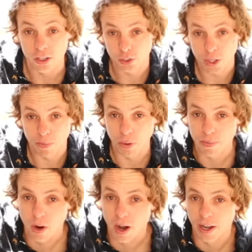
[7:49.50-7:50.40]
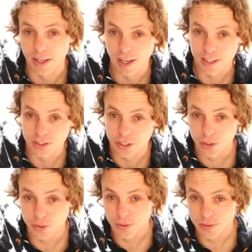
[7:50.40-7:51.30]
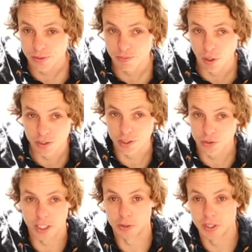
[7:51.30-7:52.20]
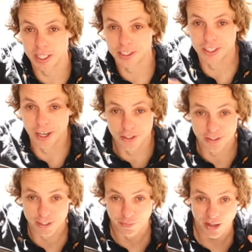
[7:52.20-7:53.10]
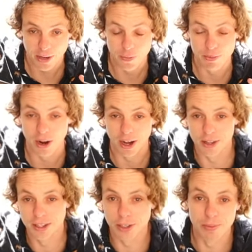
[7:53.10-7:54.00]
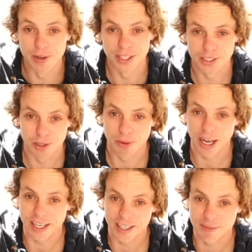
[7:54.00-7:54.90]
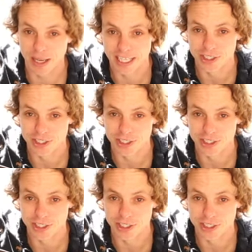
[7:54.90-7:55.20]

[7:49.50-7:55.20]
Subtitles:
our trip, we brought two modes of transportation other than the van. We brought a little miniature bike by